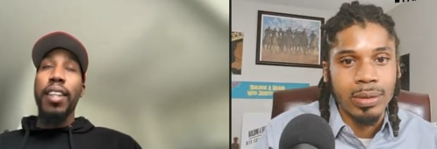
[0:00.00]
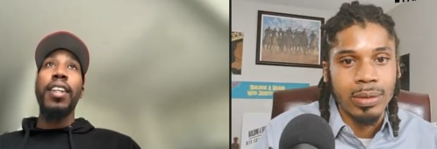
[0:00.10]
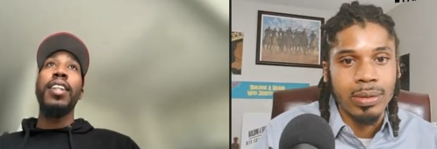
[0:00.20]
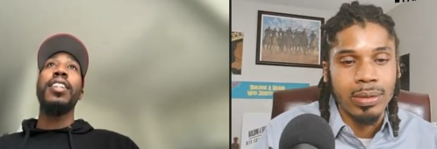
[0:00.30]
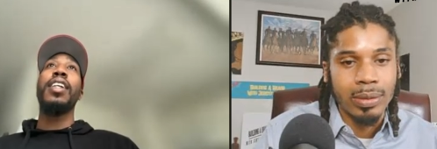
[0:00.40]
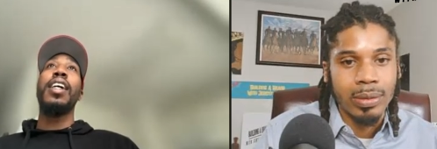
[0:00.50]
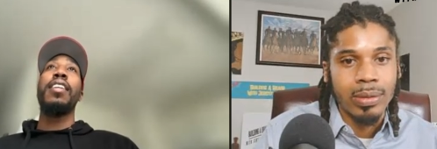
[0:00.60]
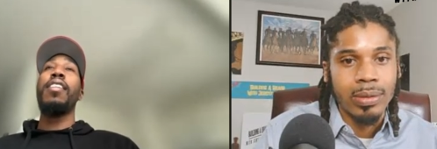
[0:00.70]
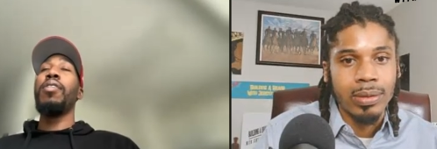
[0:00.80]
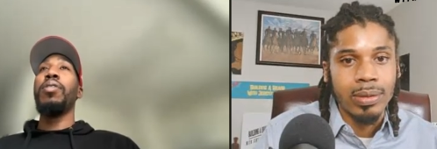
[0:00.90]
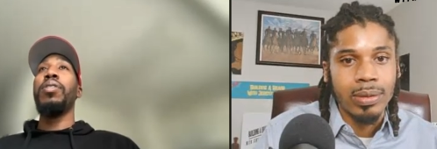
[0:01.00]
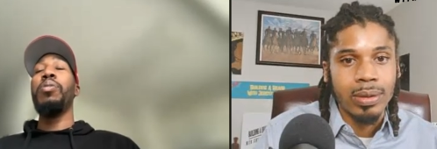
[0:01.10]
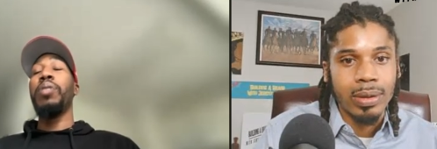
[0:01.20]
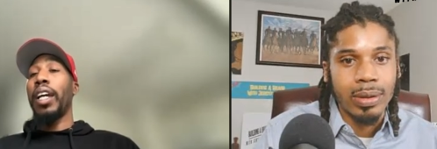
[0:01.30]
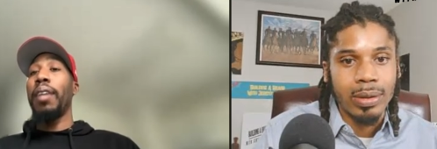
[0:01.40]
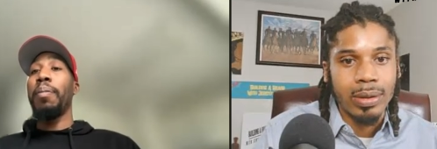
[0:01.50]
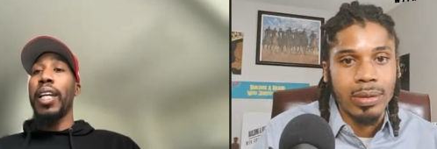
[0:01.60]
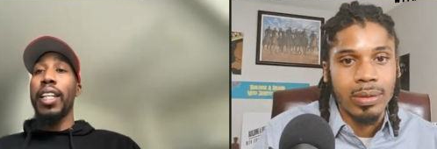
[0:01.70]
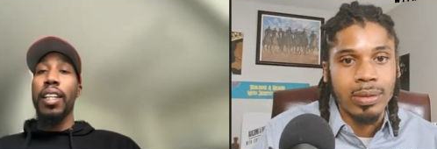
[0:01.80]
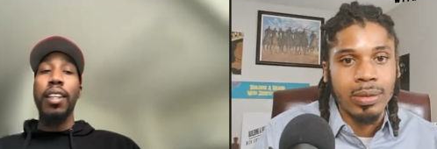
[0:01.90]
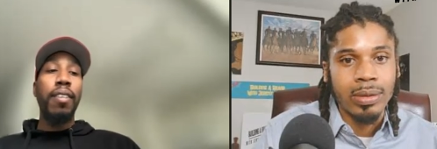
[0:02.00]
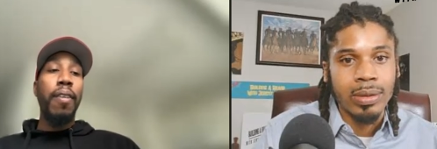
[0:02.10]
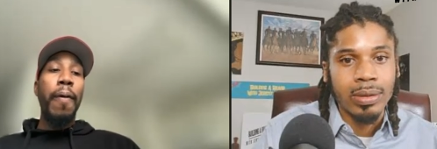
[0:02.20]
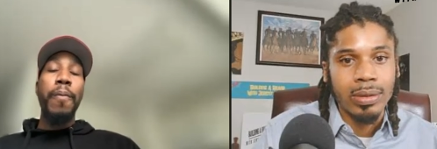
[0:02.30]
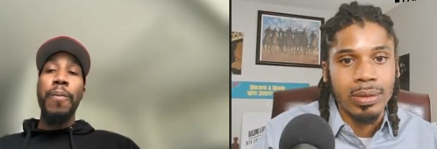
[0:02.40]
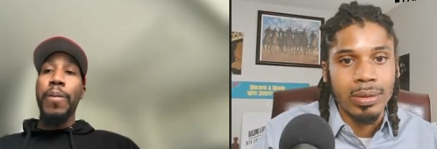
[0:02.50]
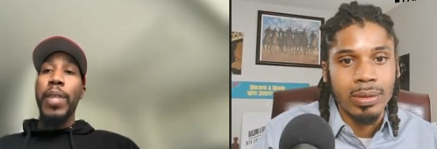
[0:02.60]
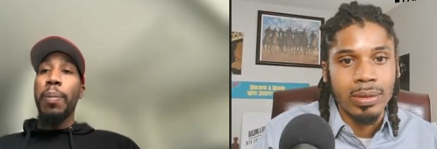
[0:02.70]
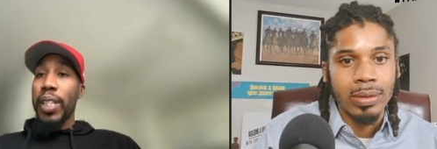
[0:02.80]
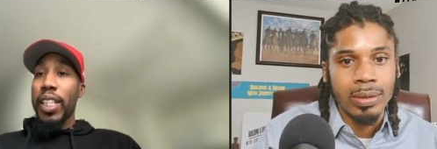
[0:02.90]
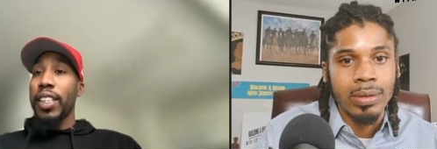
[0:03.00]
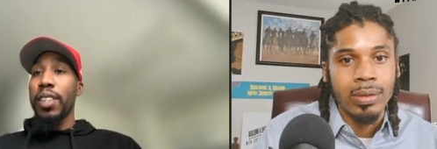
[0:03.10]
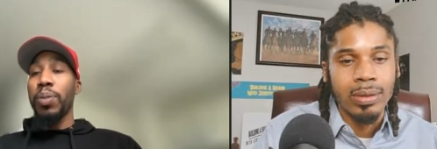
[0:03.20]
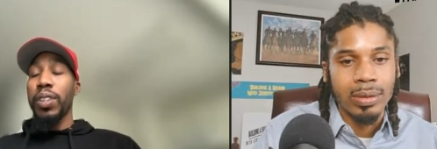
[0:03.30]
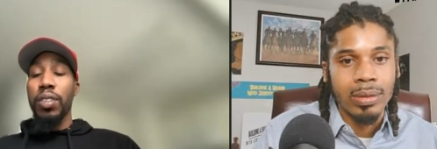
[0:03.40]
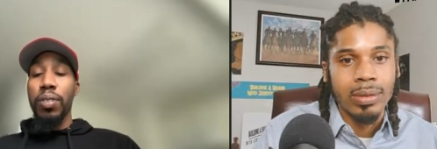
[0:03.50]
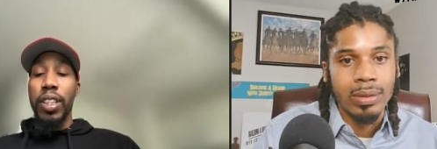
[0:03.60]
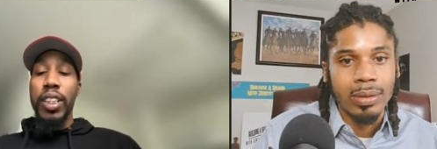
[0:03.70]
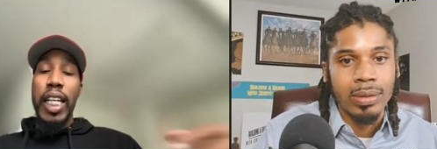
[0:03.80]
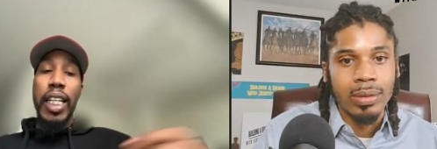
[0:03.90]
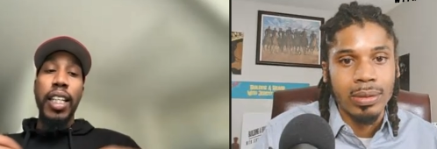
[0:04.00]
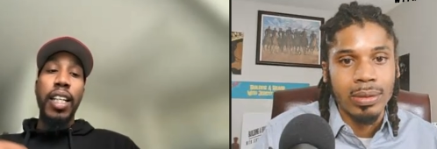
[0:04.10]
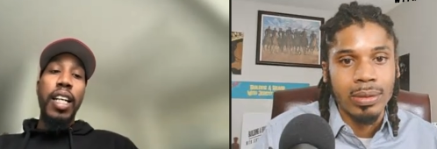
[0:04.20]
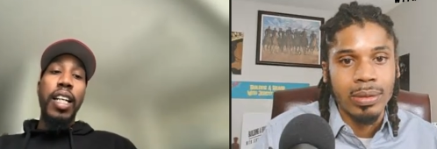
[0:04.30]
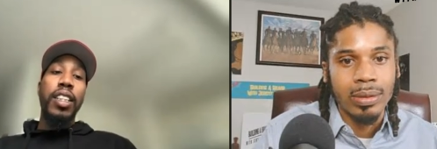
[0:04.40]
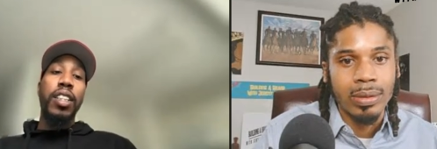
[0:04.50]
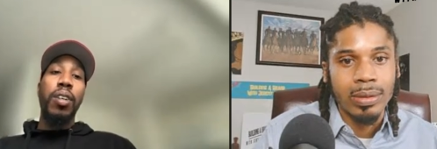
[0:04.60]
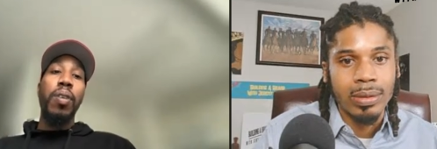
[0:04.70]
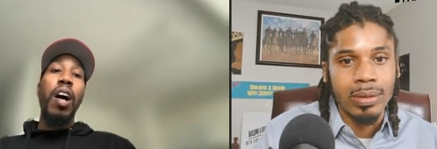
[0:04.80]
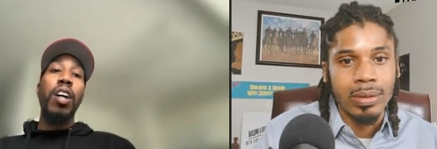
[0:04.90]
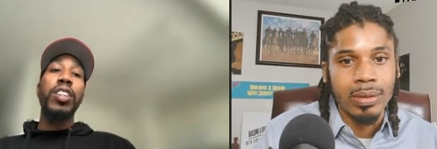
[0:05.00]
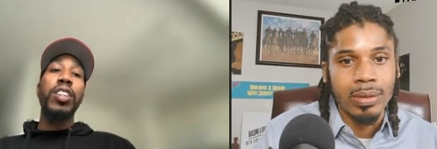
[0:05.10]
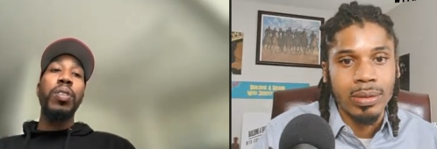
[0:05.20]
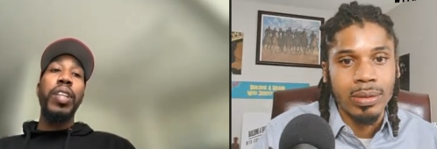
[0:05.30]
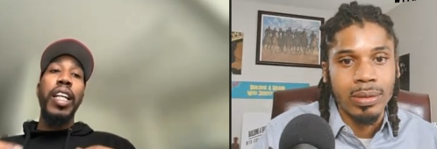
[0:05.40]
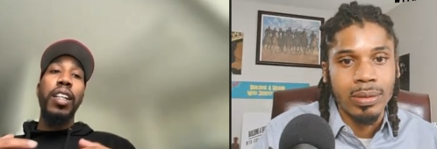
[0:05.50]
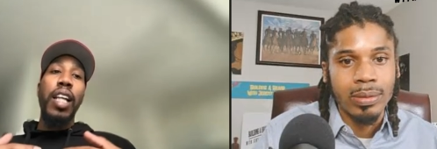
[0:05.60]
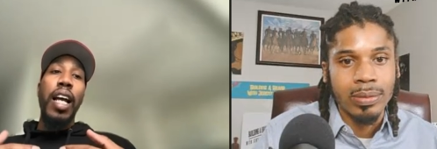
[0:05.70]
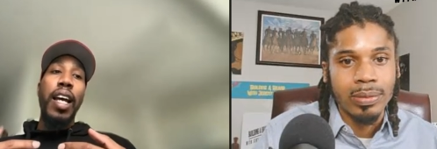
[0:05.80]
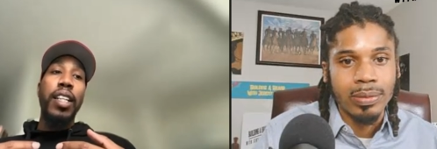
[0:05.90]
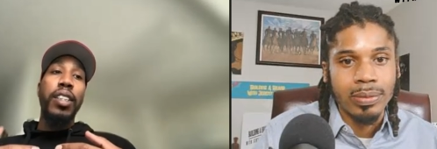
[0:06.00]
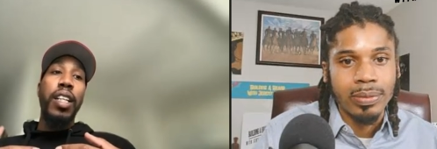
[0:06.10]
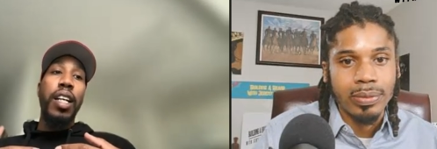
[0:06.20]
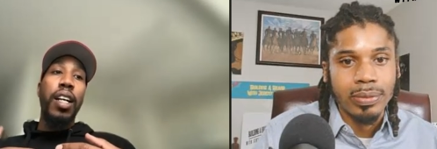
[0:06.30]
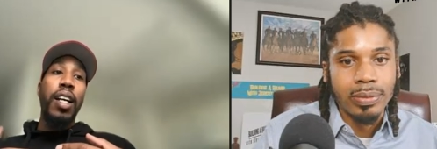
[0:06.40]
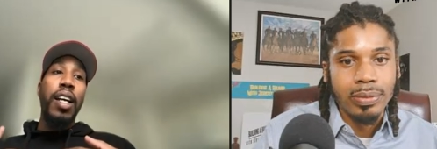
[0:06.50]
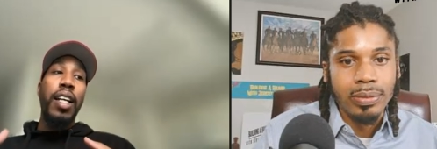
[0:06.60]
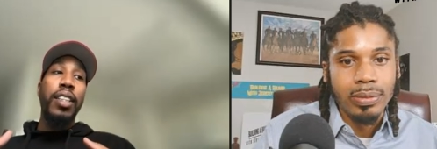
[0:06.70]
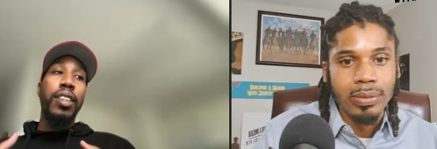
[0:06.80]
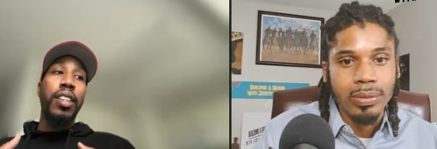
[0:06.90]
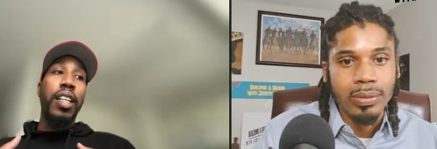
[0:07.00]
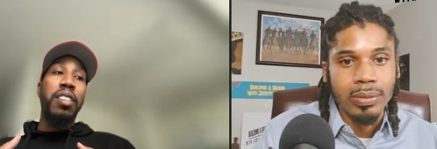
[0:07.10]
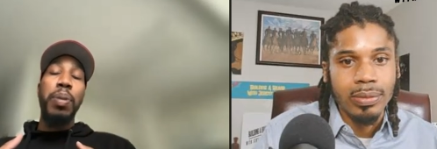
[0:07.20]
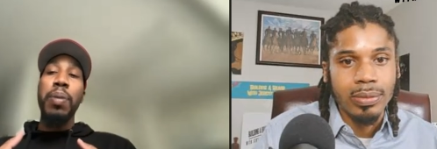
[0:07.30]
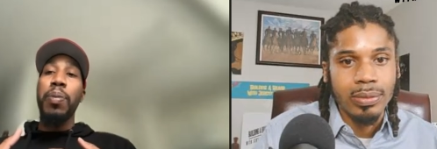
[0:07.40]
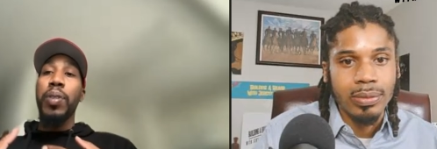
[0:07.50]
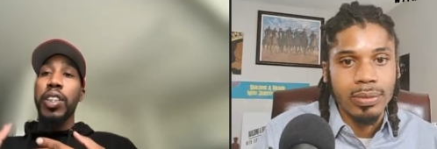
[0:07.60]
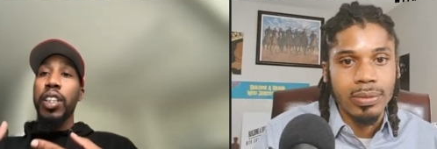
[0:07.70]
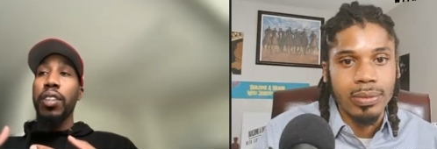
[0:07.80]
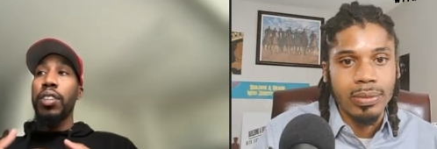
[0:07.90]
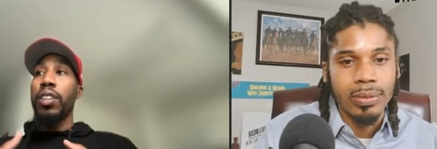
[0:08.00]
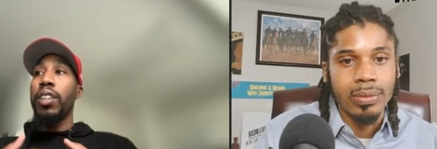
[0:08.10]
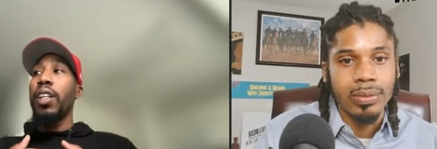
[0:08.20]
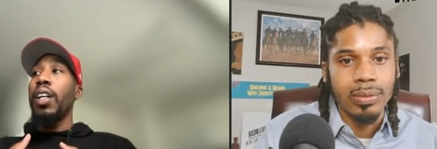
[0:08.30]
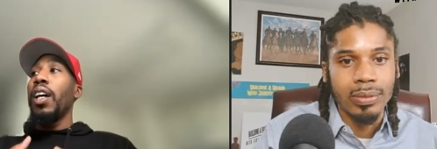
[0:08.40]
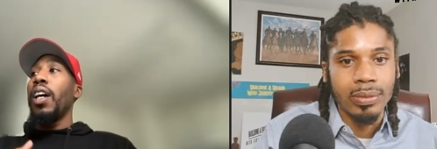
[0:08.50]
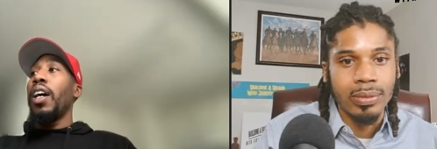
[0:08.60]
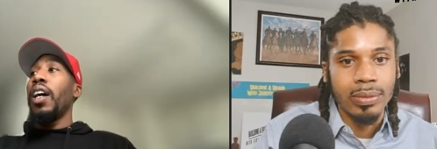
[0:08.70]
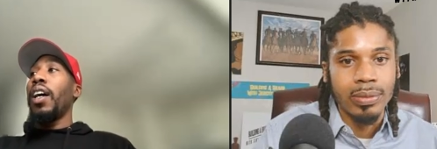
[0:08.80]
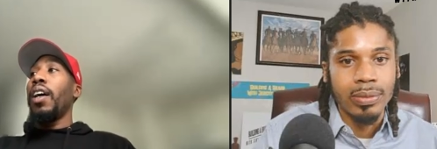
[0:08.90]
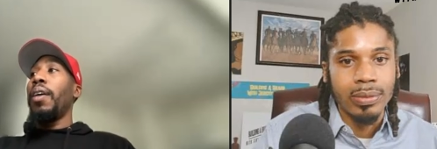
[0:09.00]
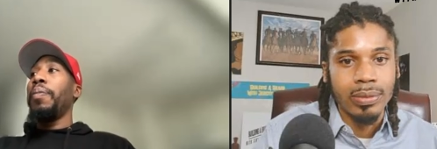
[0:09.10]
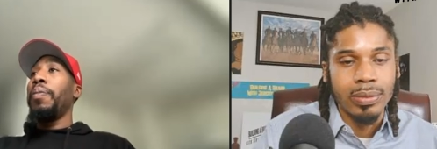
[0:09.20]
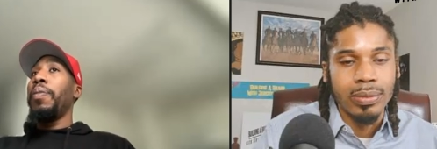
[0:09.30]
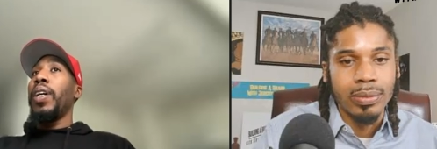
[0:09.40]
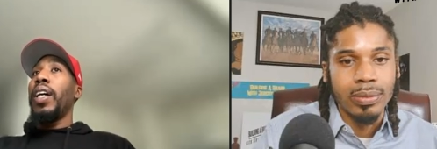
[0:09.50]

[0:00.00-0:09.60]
Speaker 1: it. It's like, no, you can make it, but this is what's going to take. So I also think like as, as, as people with children, um,